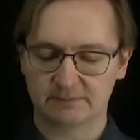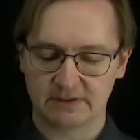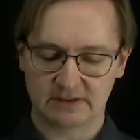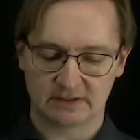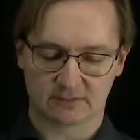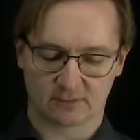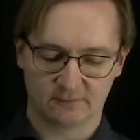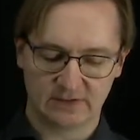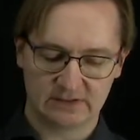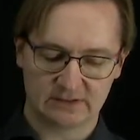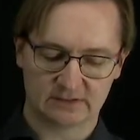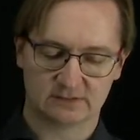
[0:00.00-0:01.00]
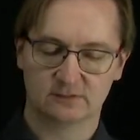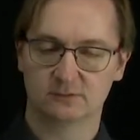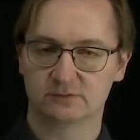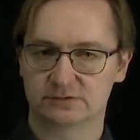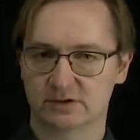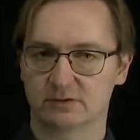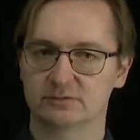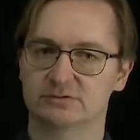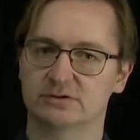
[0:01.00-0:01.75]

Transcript: be convenient to use those,